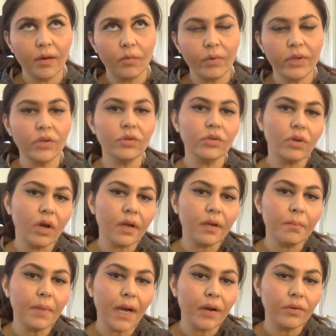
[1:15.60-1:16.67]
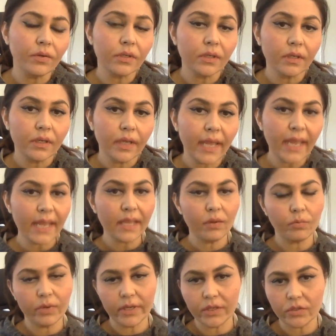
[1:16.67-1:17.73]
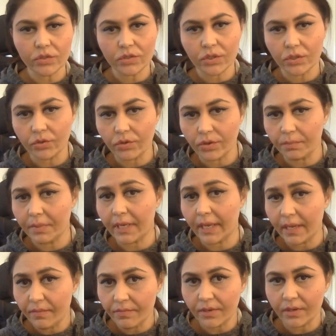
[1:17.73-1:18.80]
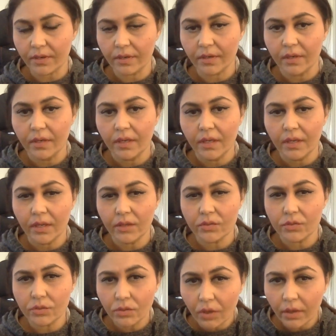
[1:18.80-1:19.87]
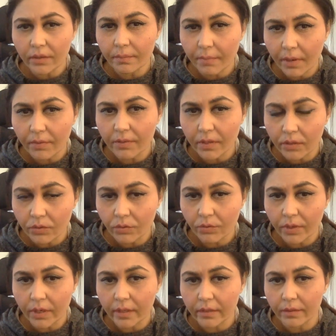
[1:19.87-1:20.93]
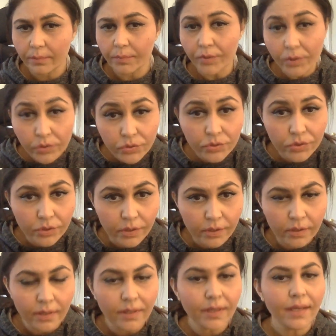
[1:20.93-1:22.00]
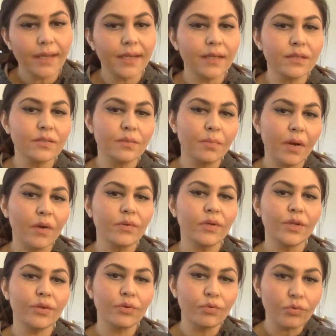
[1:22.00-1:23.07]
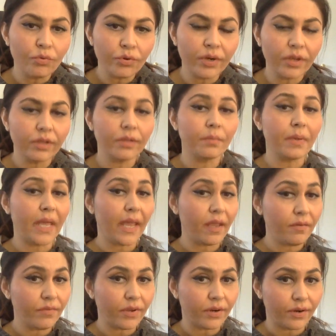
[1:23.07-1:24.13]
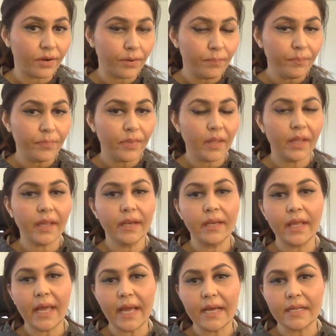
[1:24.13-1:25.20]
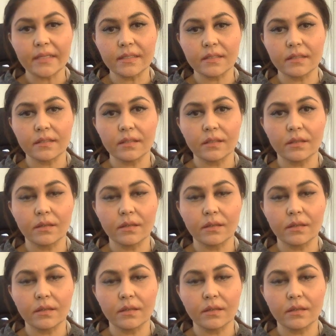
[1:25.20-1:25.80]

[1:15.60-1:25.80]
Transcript: when you talk about, hey, we can just ignore a behavior, it's not about ignoring the person, it is about ignoring the behavior. And as